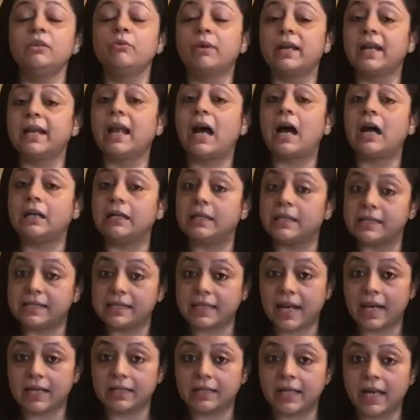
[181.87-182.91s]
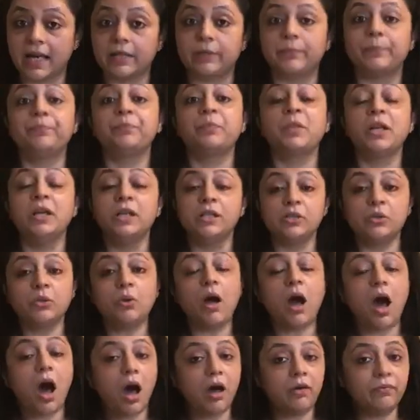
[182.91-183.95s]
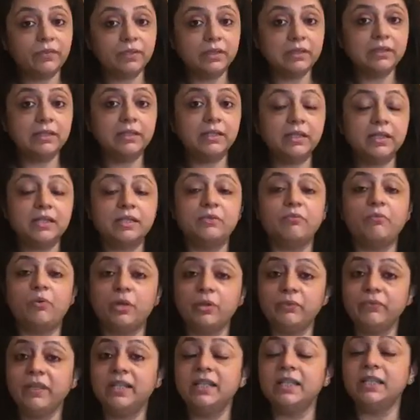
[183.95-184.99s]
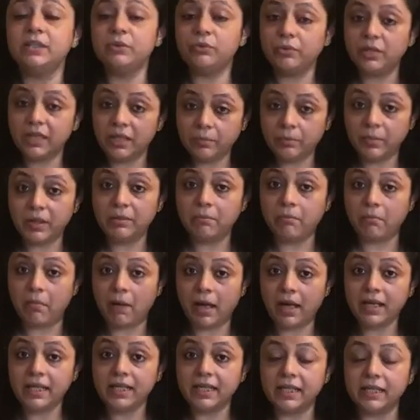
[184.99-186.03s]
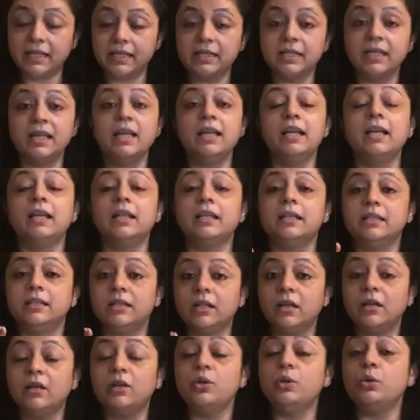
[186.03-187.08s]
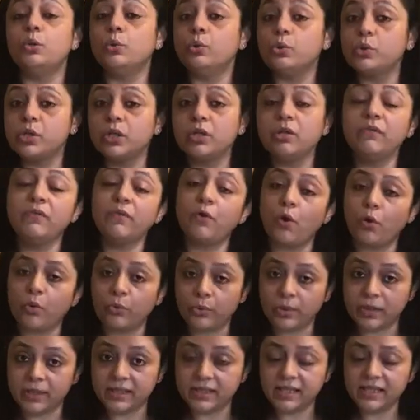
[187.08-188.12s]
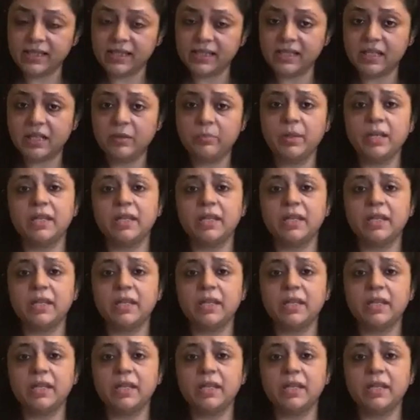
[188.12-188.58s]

you can understand that. So after this, what we need to keep in mind, the notion of Congress system.